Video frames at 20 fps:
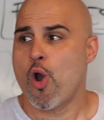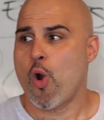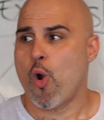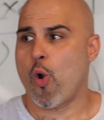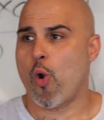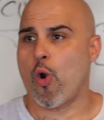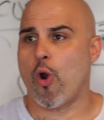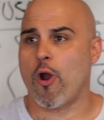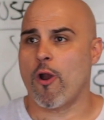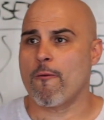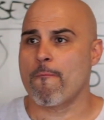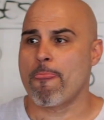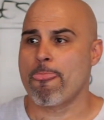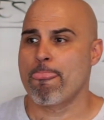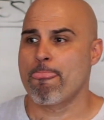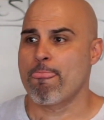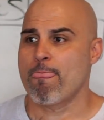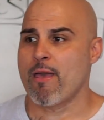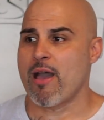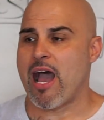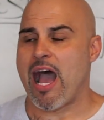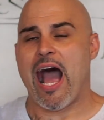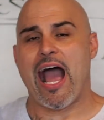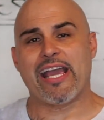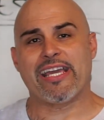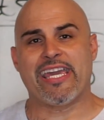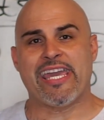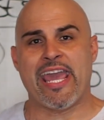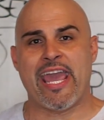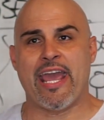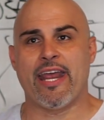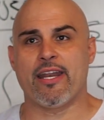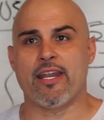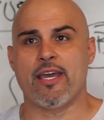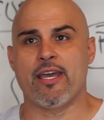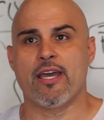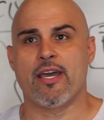Or I can't